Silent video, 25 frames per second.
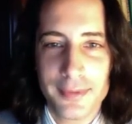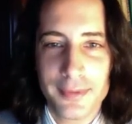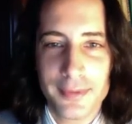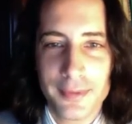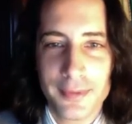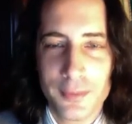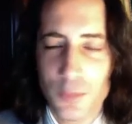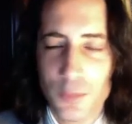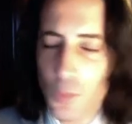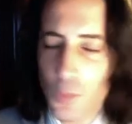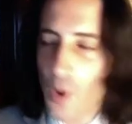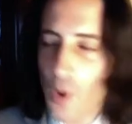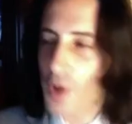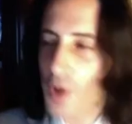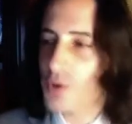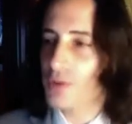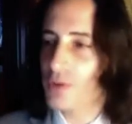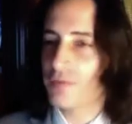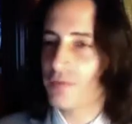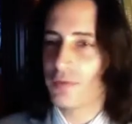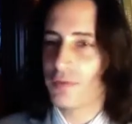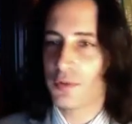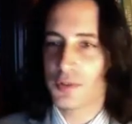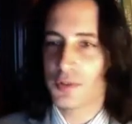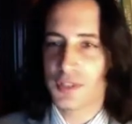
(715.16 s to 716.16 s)

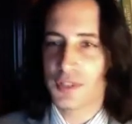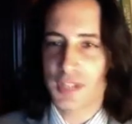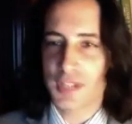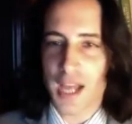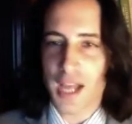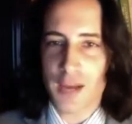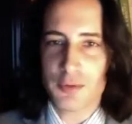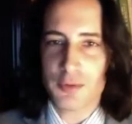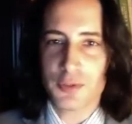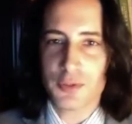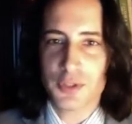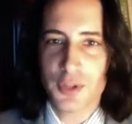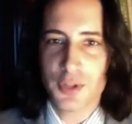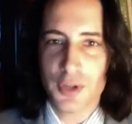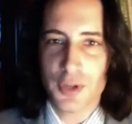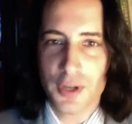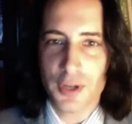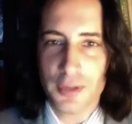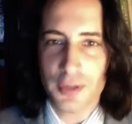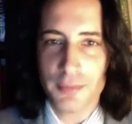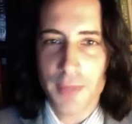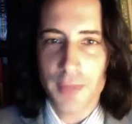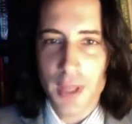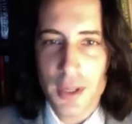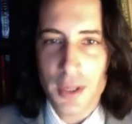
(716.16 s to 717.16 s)
Wonderful. Sounds
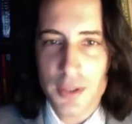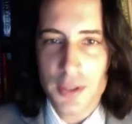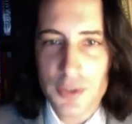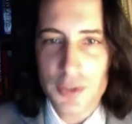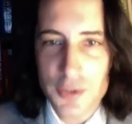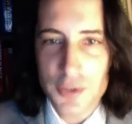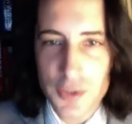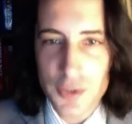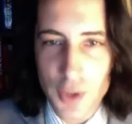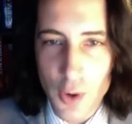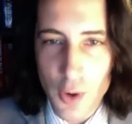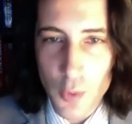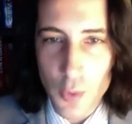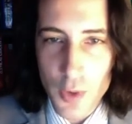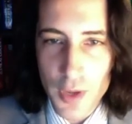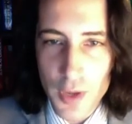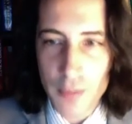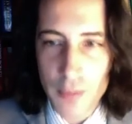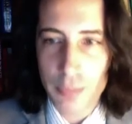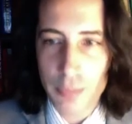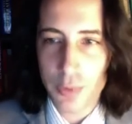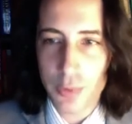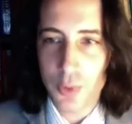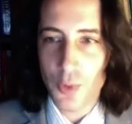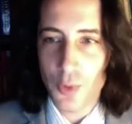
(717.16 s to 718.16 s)
good. So we
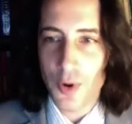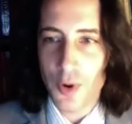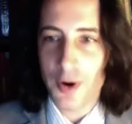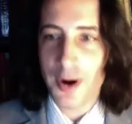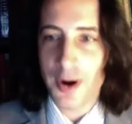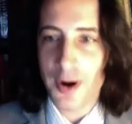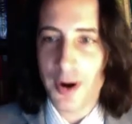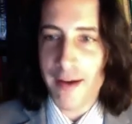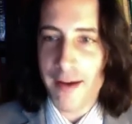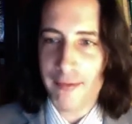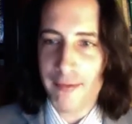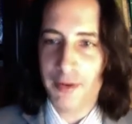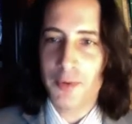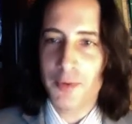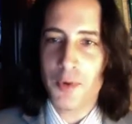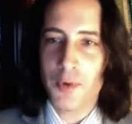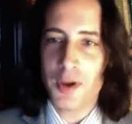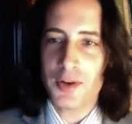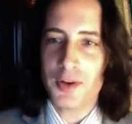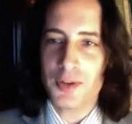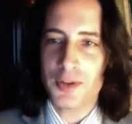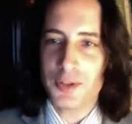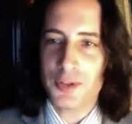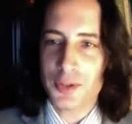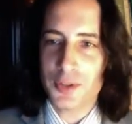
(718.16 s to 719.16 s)
implore
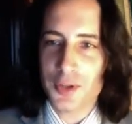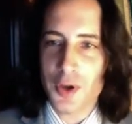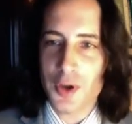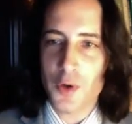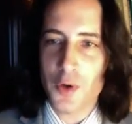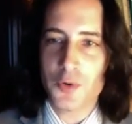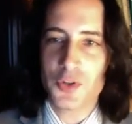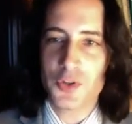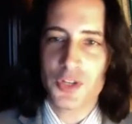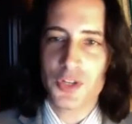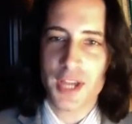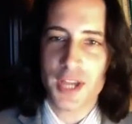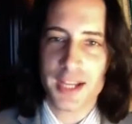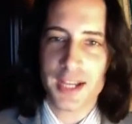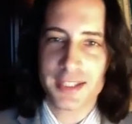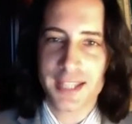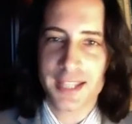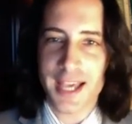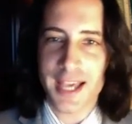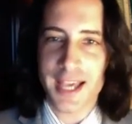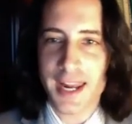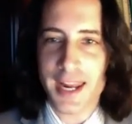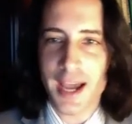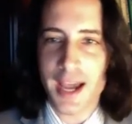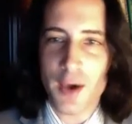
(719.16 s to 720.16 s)
everyone to go check
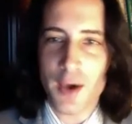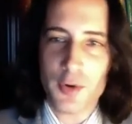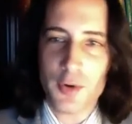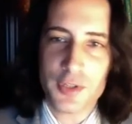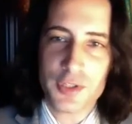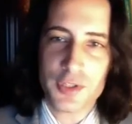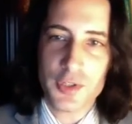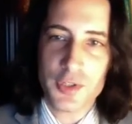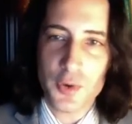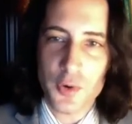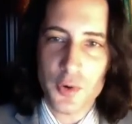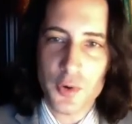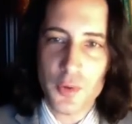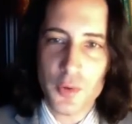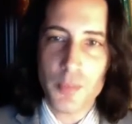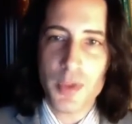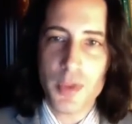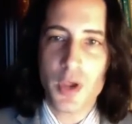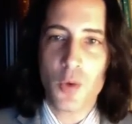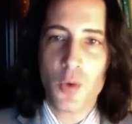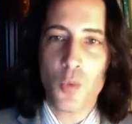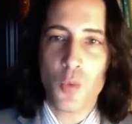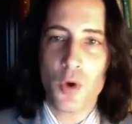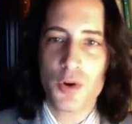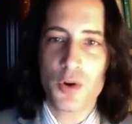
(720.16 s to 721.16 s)
that out. It's going to be
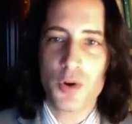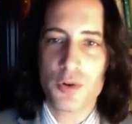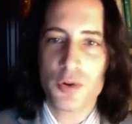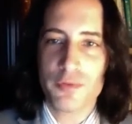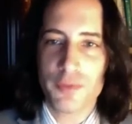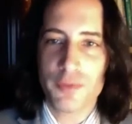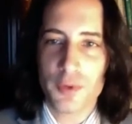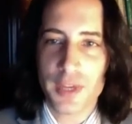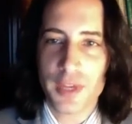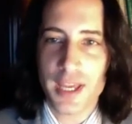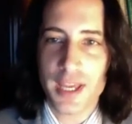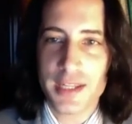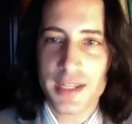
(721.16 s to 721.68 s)
a wonderful get